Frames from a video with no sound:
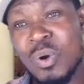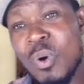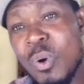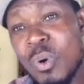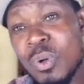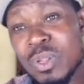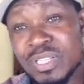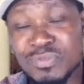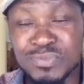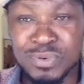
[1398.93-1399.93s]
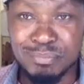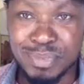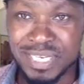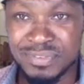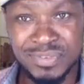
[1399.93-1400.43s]
all the full
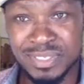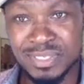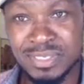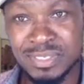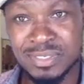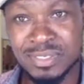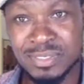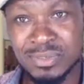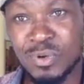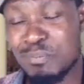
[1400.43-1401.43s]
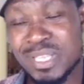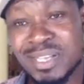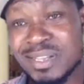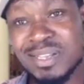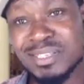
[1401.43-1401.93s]
benefits of being a
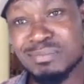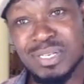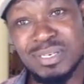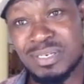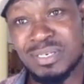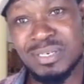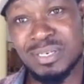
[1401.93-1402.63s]
husband.